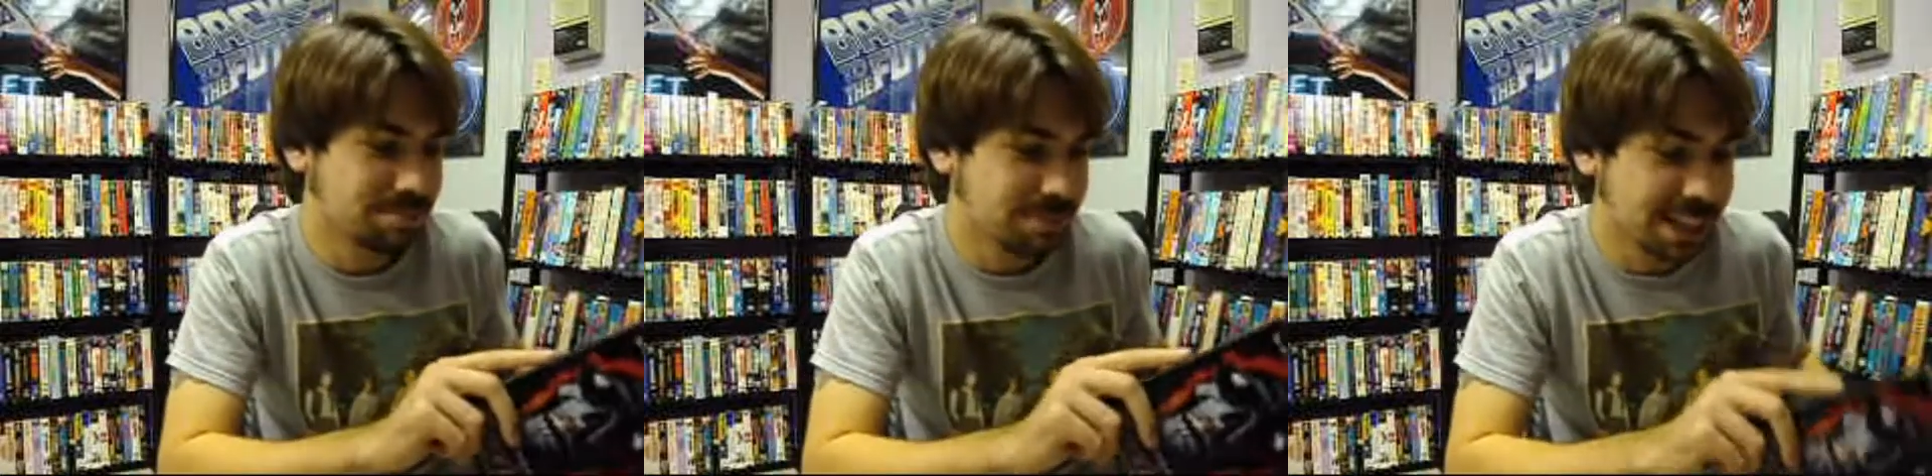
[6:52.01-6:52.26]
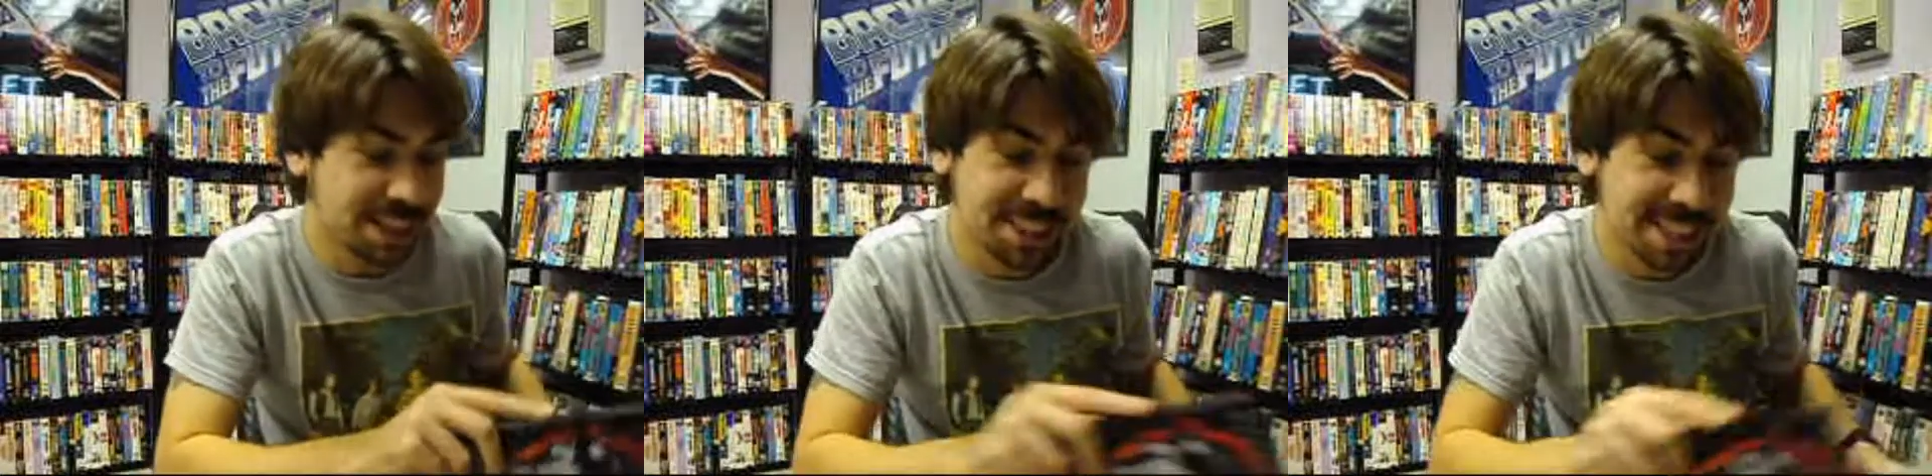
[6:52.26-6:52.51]

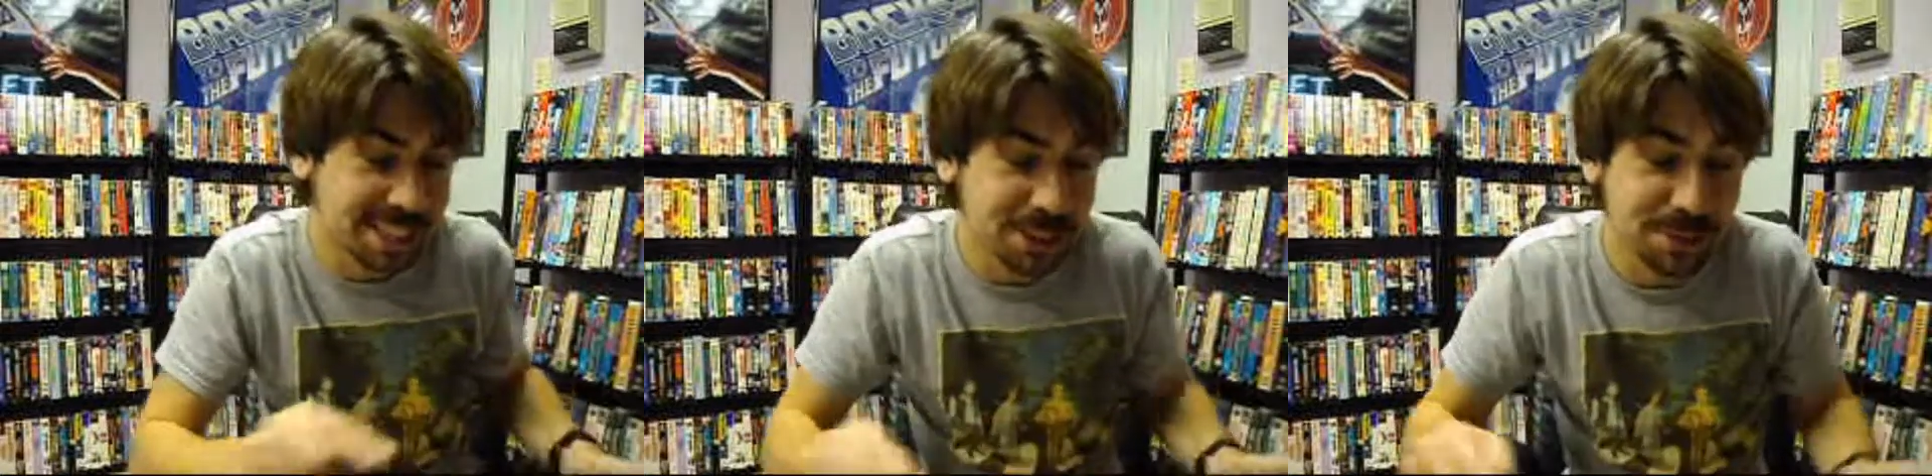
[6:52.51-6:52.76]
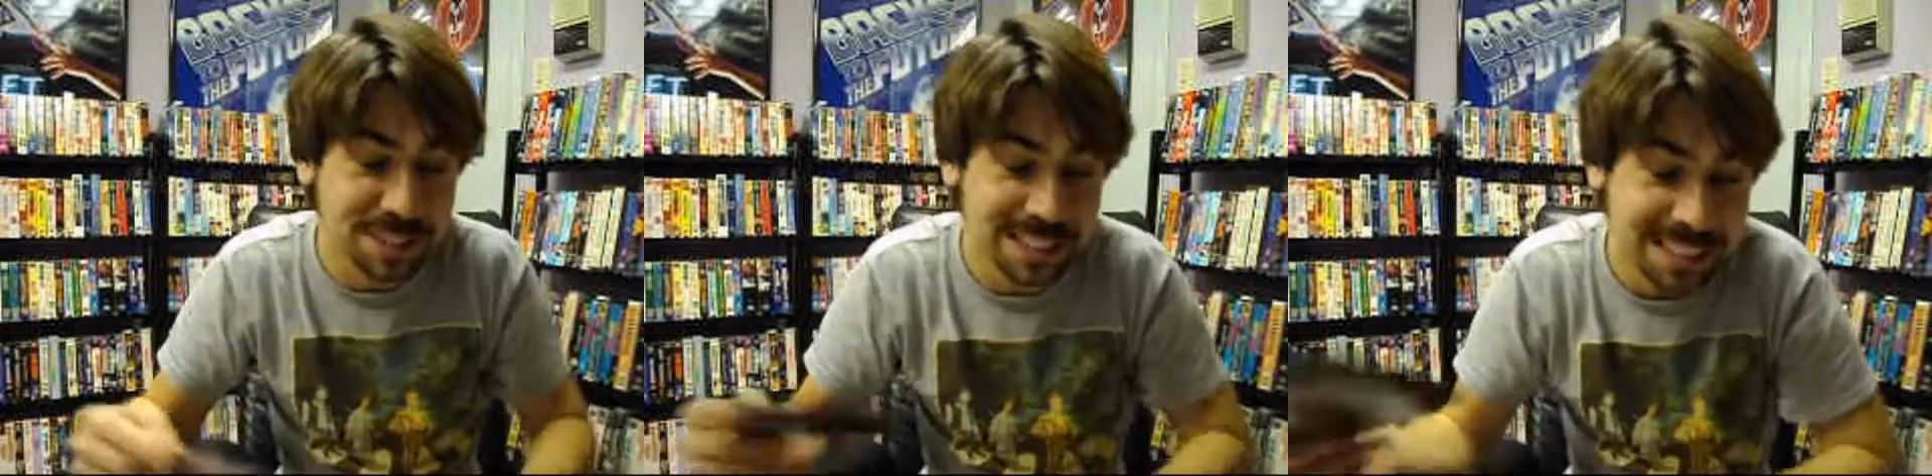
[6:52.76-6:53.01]
little things,
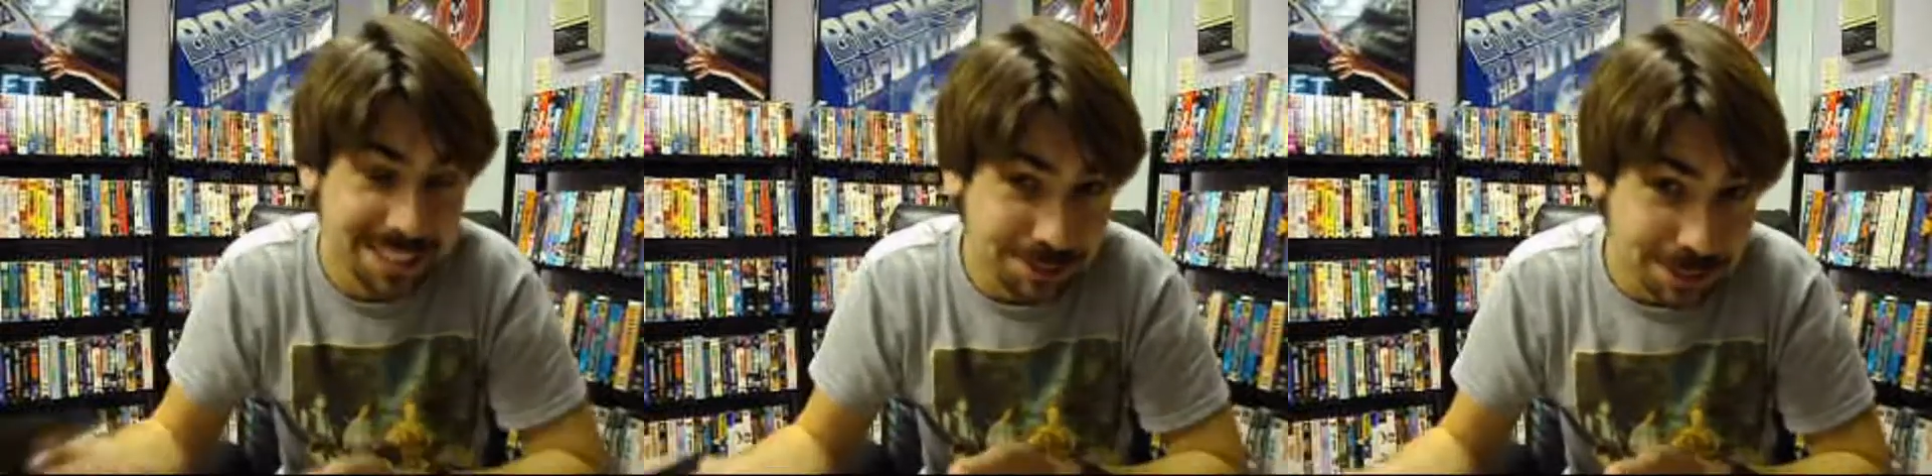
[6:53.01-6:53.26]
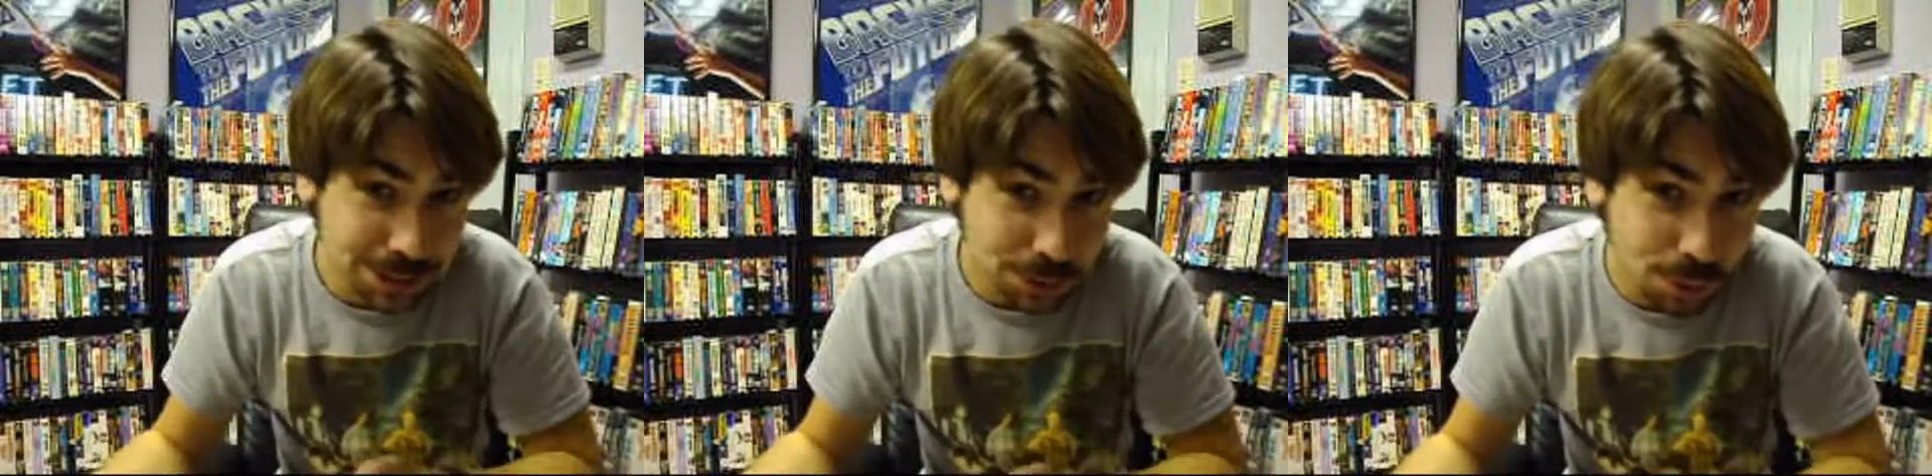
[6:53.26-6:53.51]
always lead to
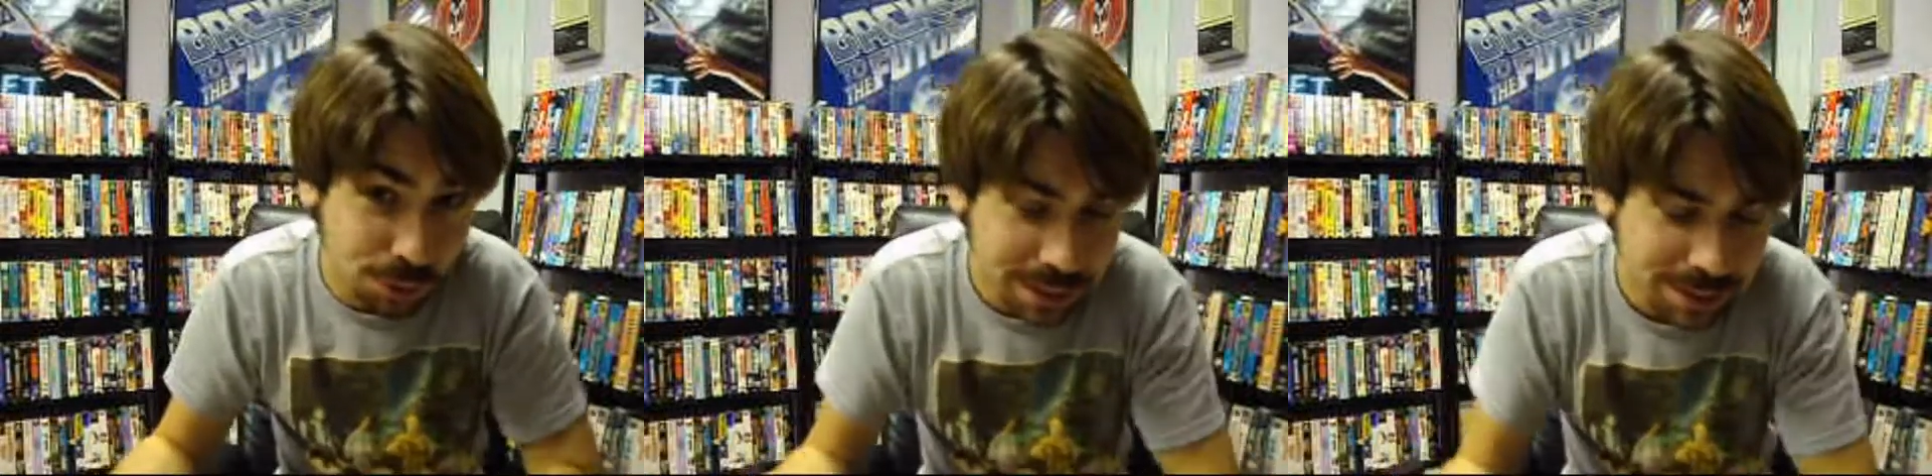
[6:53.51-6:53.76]
a story.